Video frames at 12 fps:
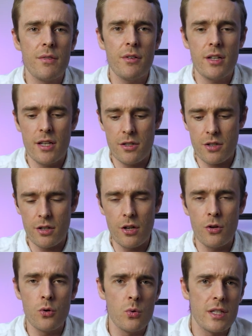given it's going
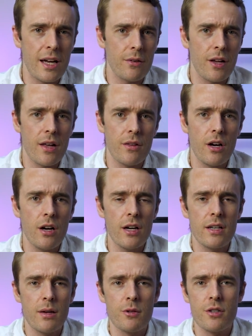to ooze out at the
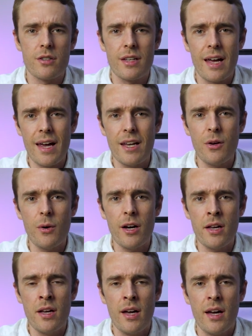higher temperatures
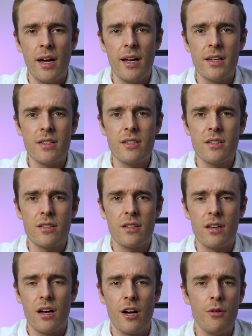anyway, and
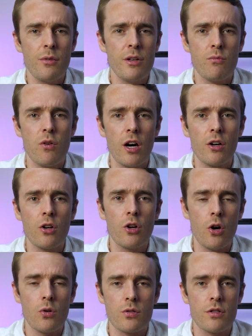I can't really run
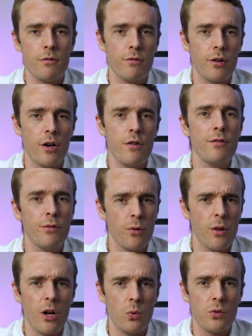constant flow
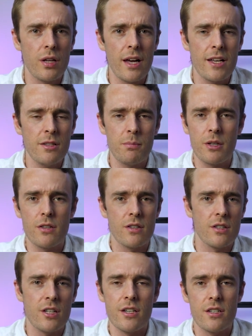for the whole test because
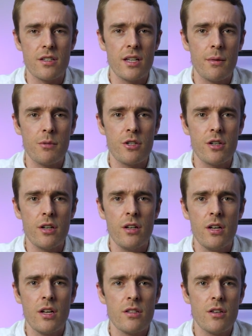it changes
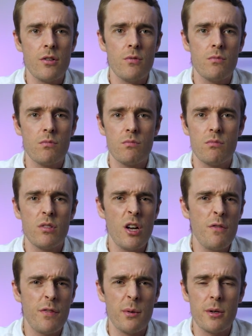temperature, so
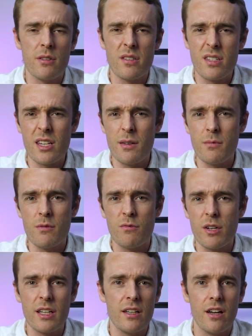no filament seemed
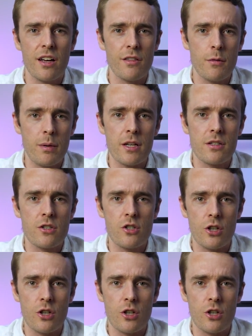really like the best